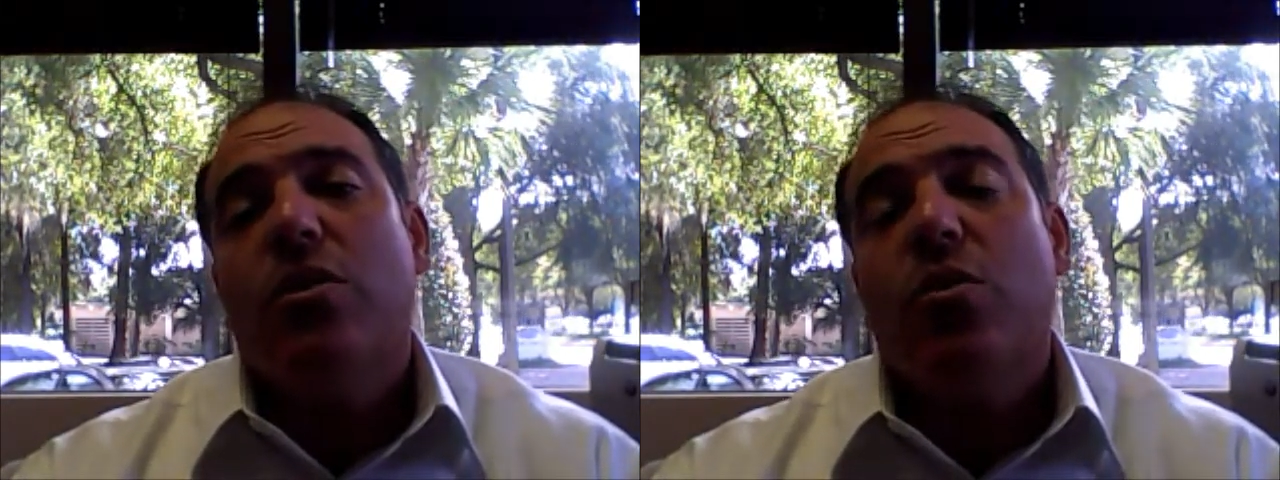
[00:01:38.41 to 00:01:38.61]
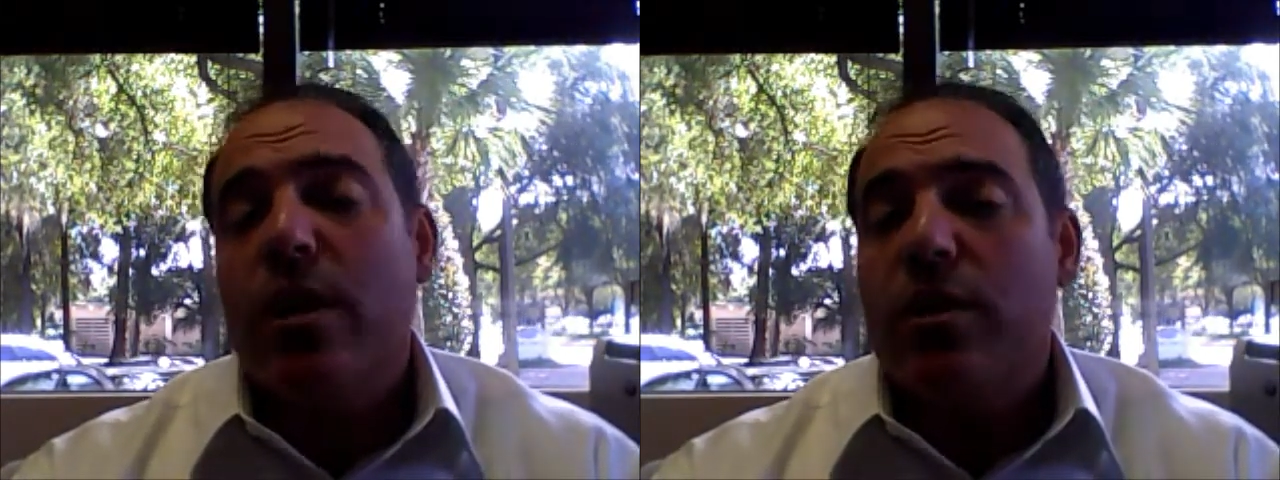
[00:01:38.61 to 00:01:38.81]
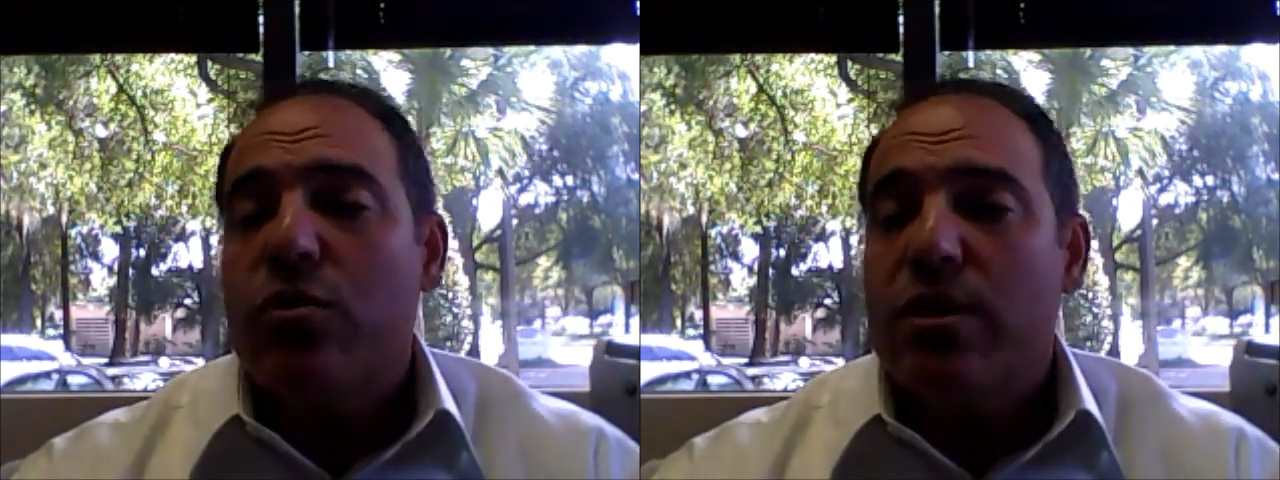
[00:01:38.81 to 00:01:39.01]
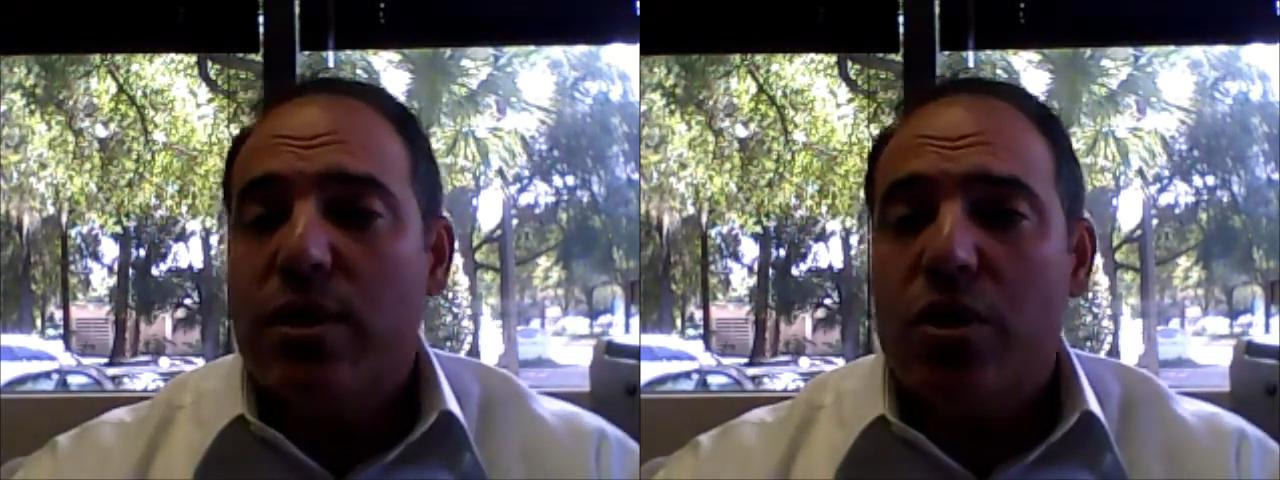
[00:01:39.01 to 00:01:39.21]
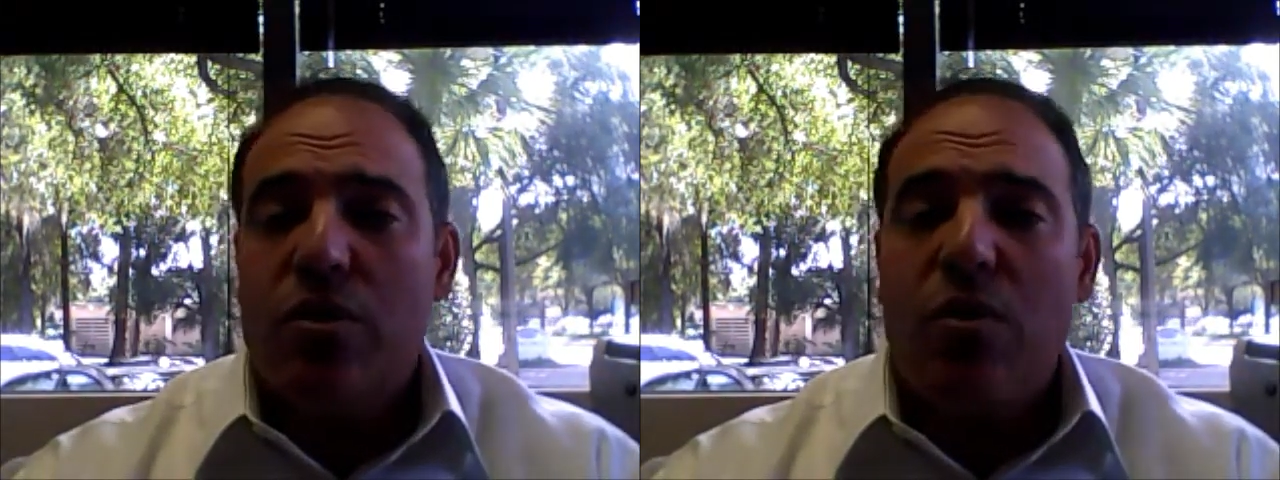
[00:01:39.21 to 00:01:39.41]
to a
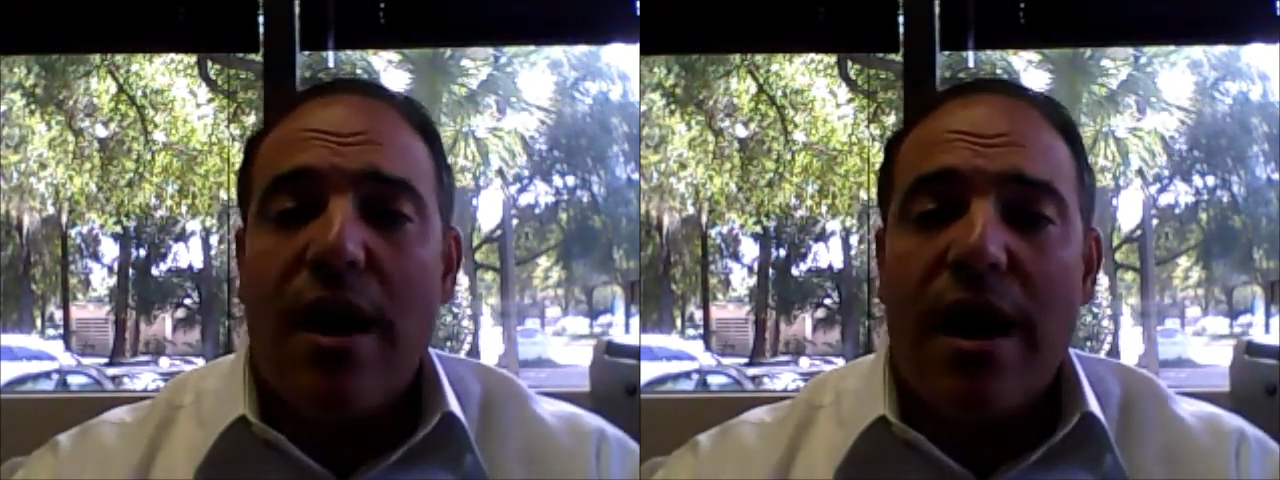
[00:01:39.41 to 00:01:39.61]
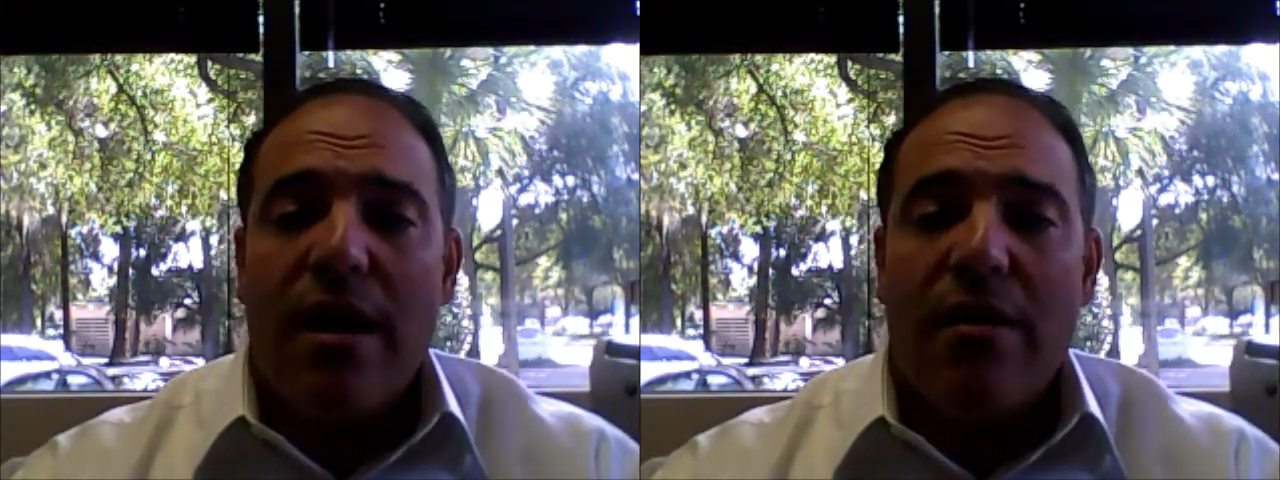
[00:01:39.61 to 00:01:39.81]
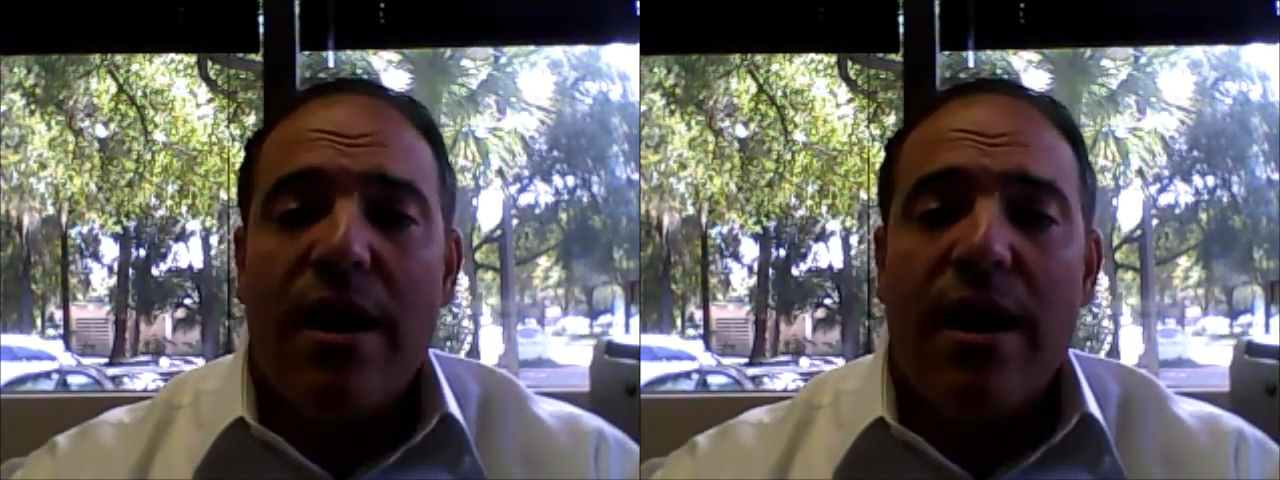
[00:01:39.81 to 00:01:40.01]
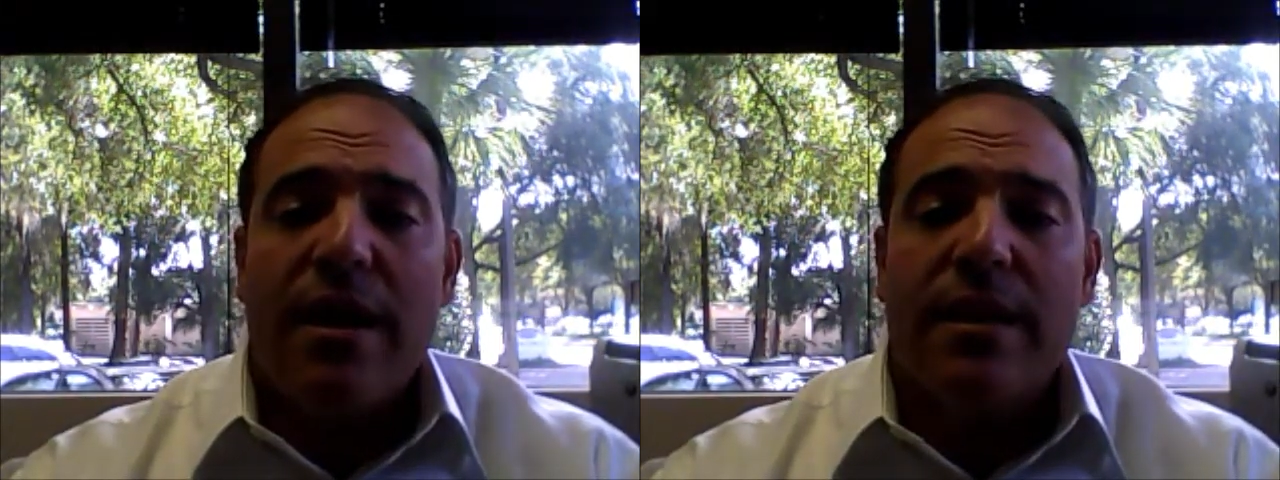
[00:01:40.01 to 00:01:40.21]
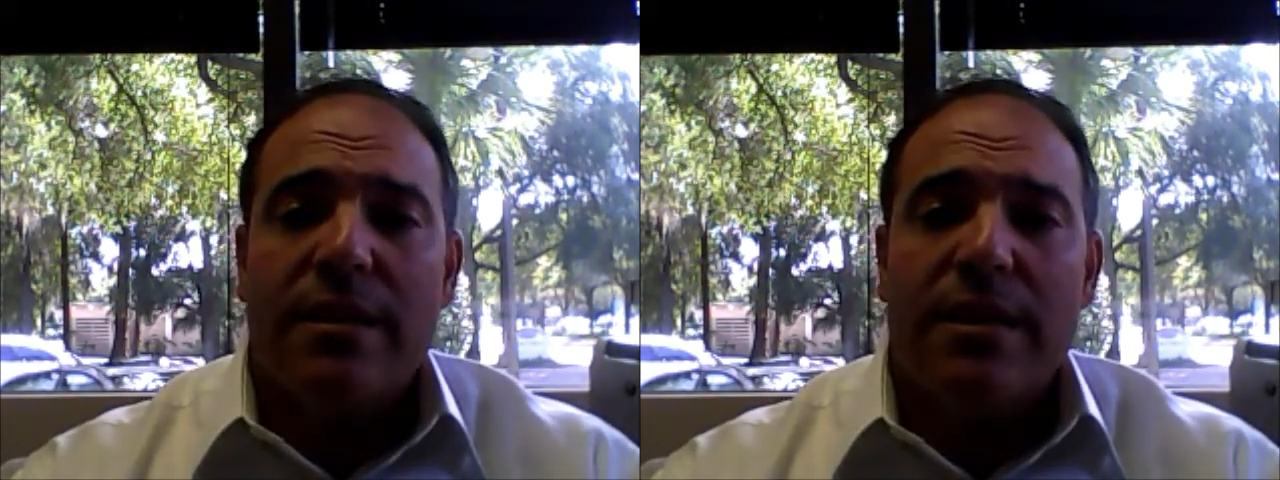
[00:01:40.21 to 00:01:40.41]
traditional IRA
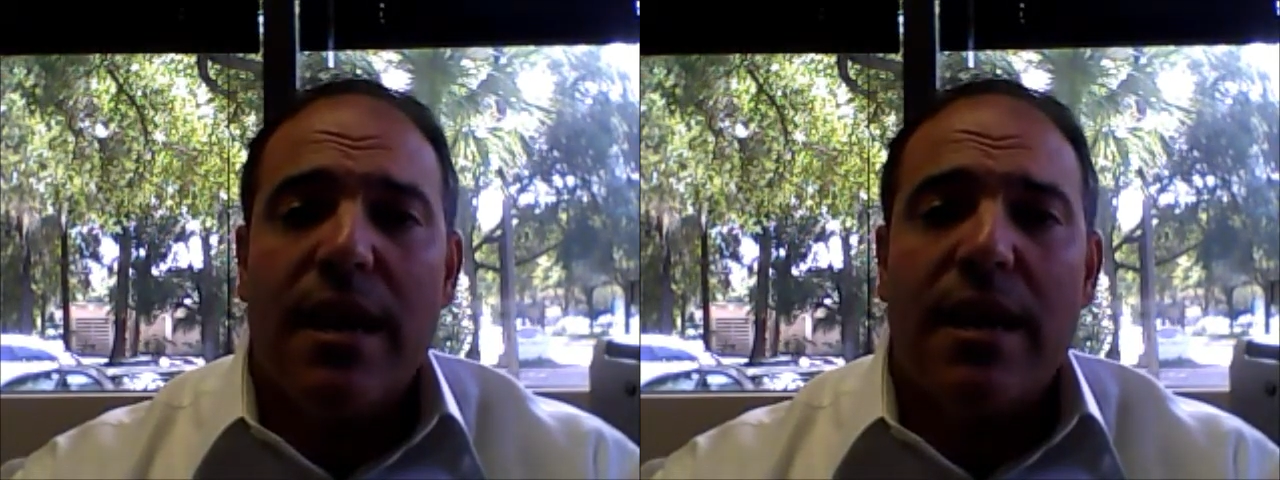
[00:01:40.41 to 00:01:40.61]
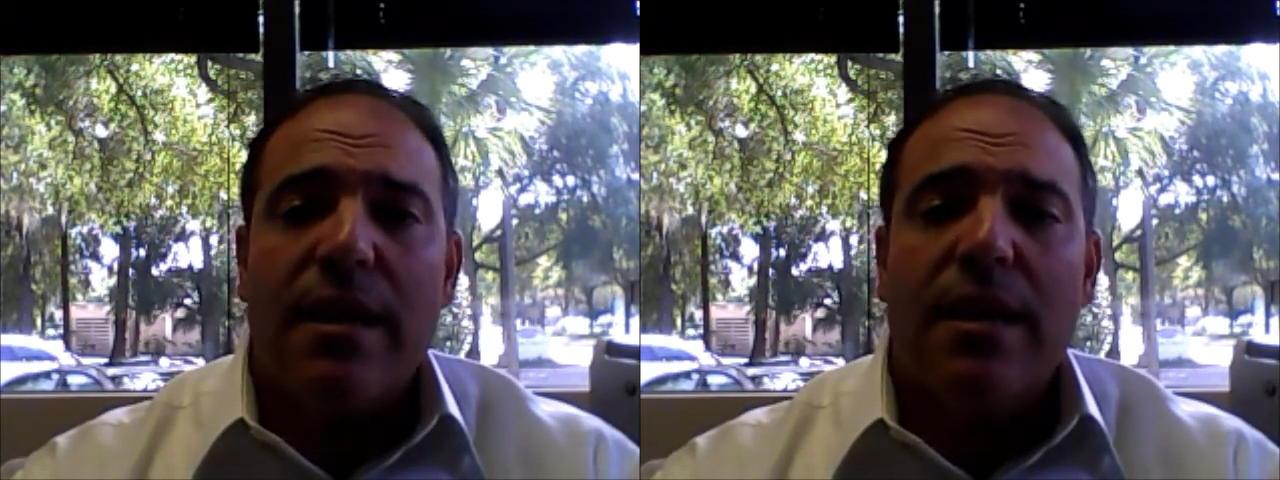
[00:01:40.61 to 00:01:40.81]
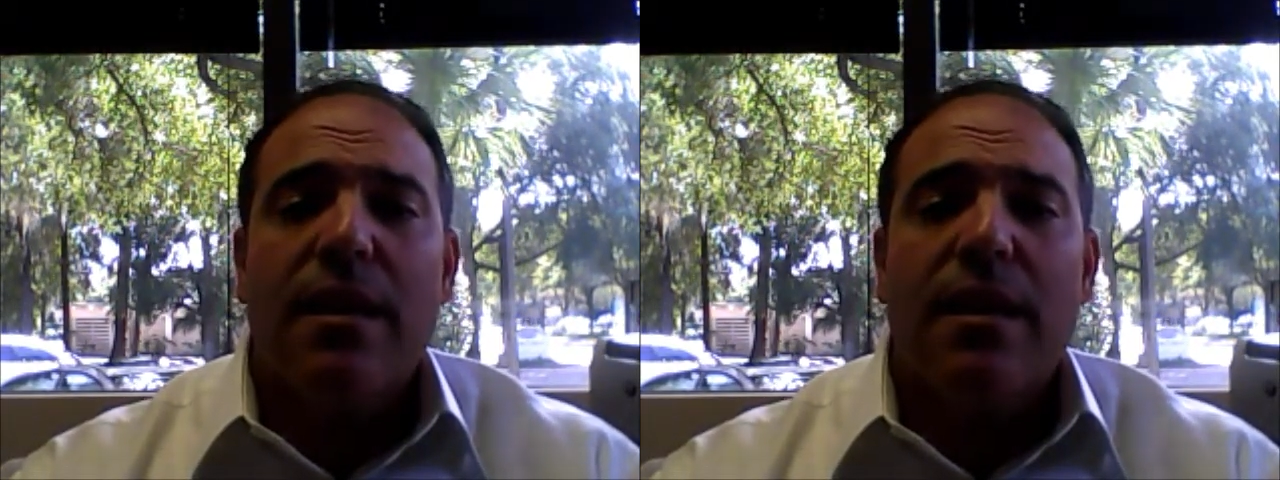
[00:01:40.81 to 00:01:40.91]
instead.